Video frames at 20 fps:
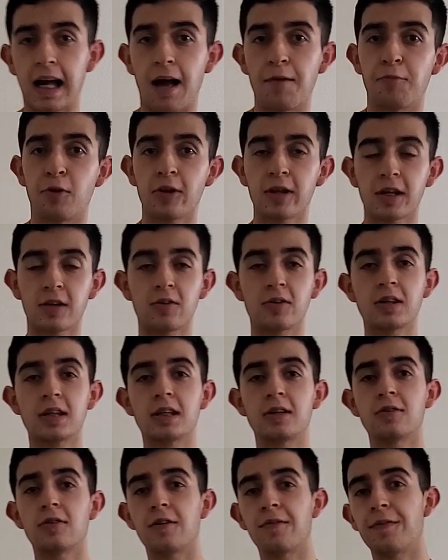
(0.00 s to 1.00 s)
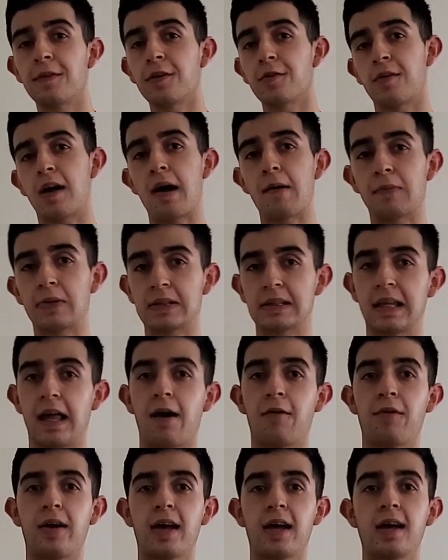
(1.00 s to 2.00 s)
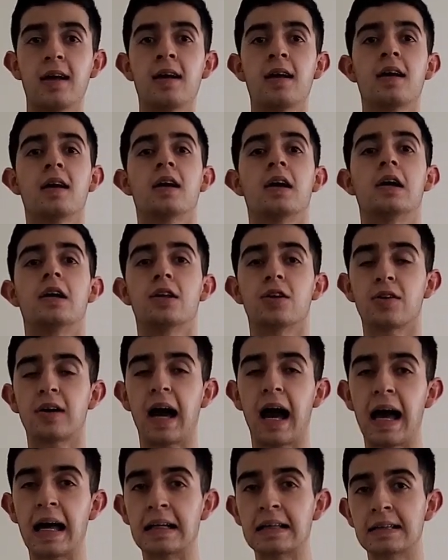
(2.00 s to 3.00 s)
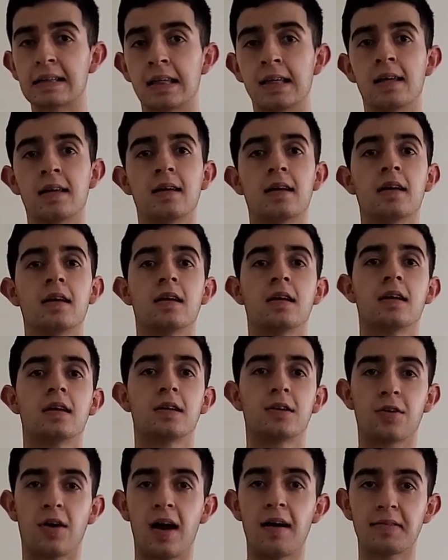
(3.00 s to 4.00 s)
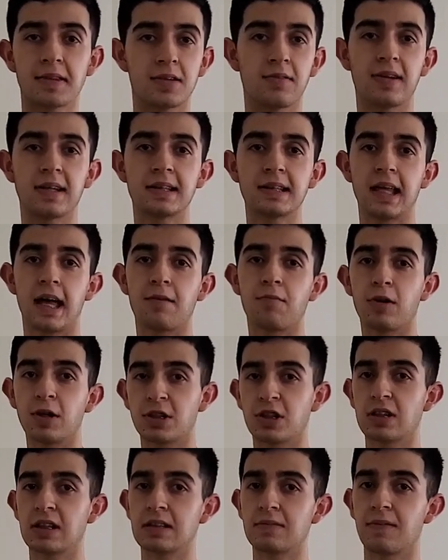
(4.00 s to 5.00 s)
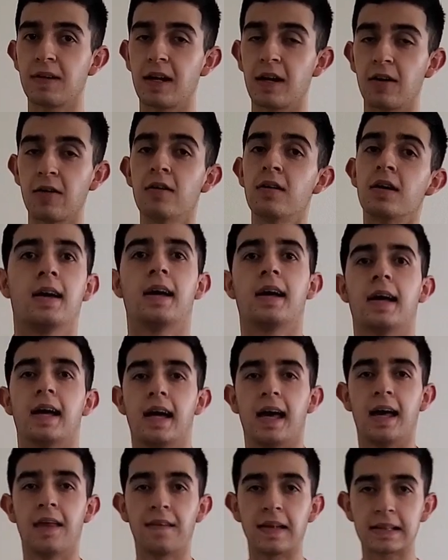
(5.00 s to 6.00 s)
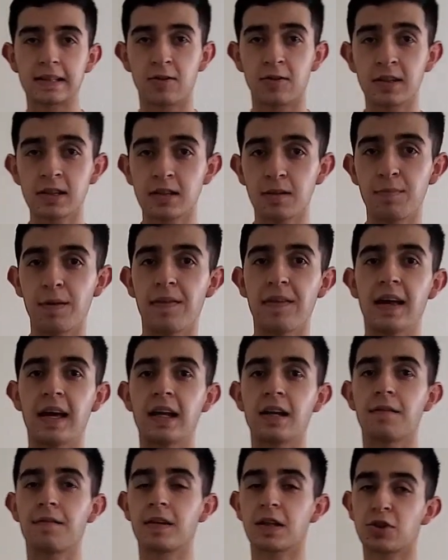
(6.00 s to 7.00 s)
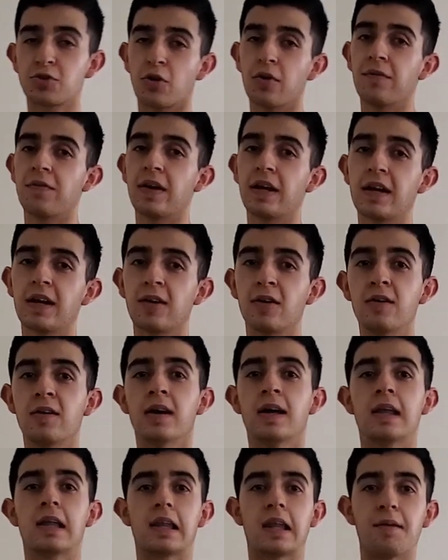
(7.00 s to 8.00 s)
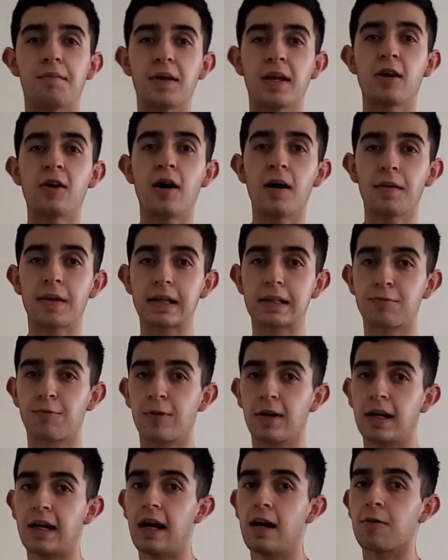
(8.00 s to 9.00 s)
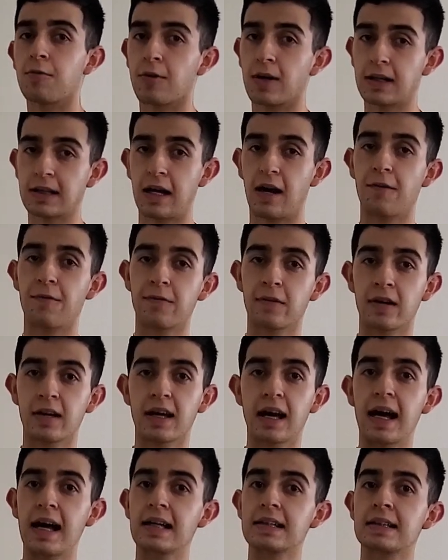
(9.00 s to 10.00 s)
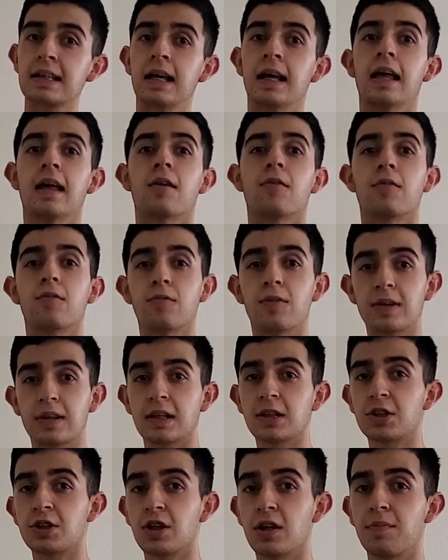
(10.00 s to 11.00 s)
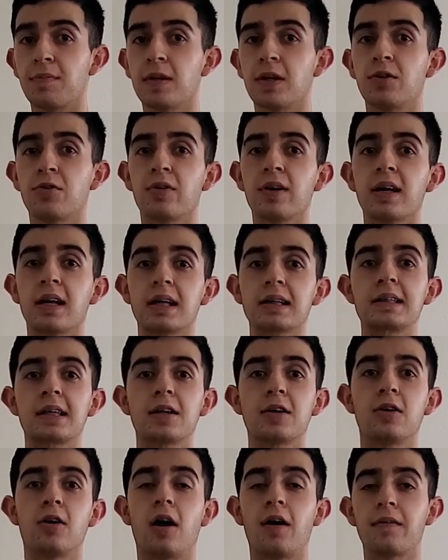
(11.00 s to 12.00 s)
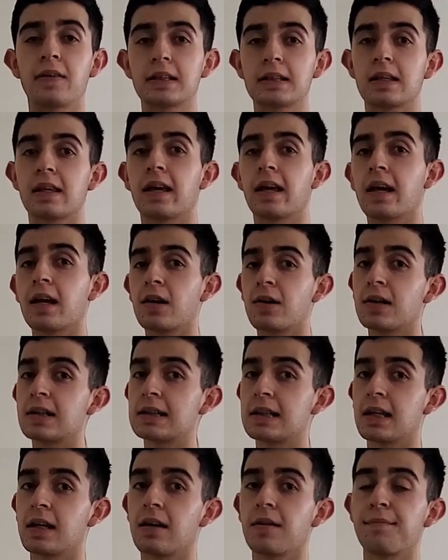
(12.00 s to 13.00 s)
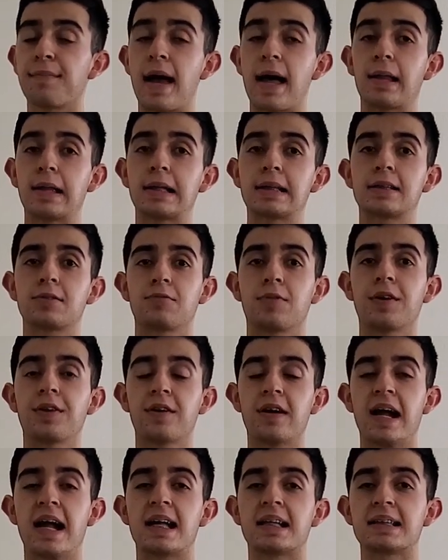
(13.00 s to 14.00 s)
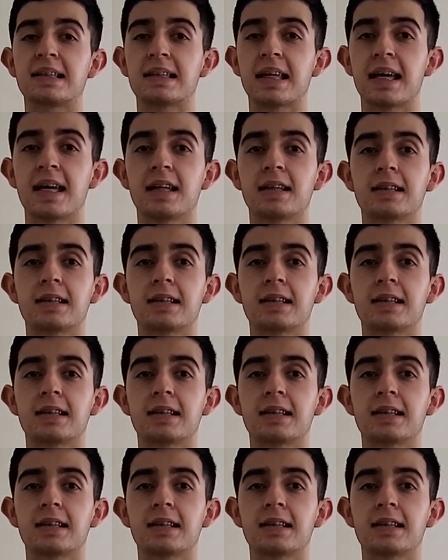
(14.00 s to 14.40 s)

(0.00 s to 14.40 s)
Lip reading: I'm only going to do a few reps, that way you guys don't have to waste time watching this video. And that's going to be the end of this short video. Let me know how this workout worked out for you guys. What this should be doing is, obviously increasing your balance with your handstand.